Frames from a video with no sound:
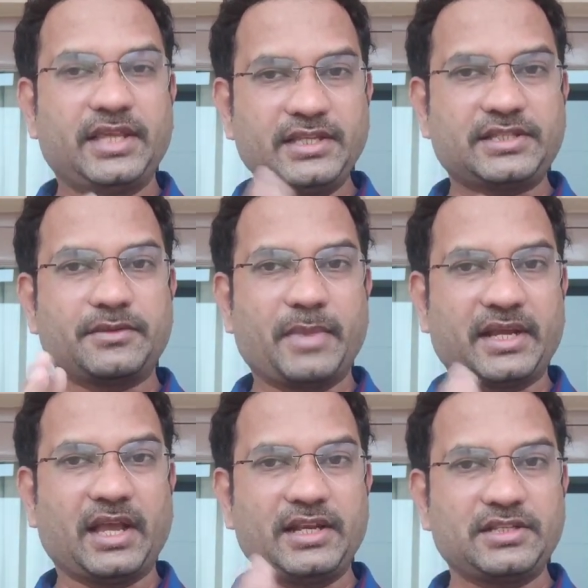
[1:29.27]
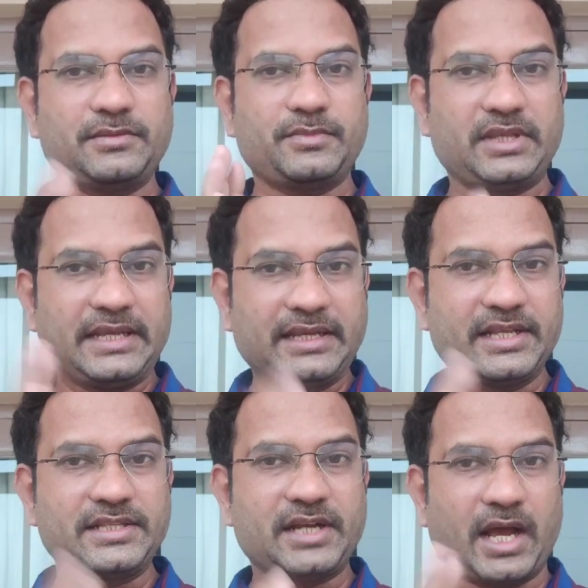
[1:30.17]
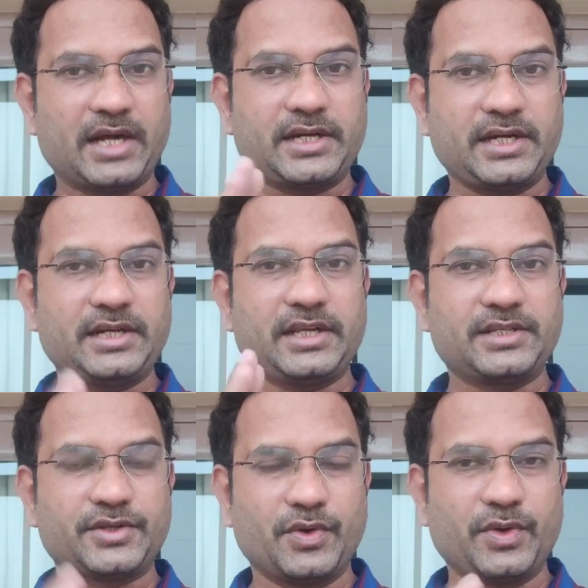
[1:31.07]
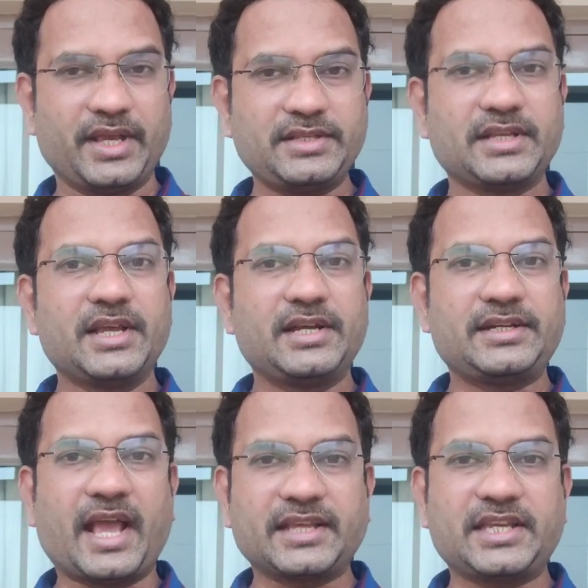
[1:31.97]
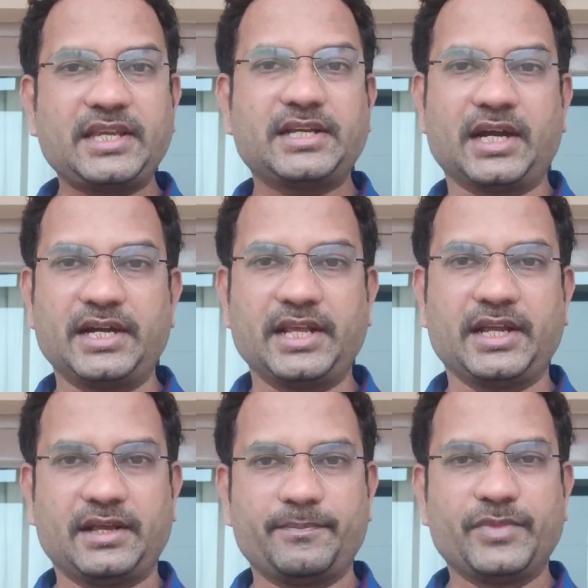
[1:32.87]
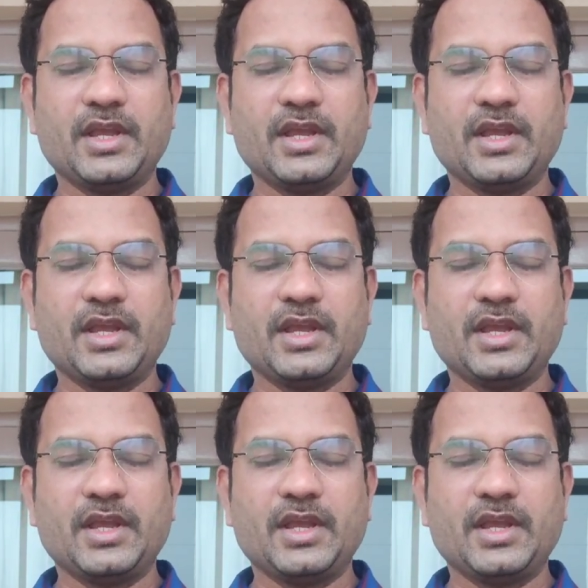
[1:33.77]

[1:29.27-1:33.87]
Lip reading: This mechanism, increase in heart rate, is known as tachycardia.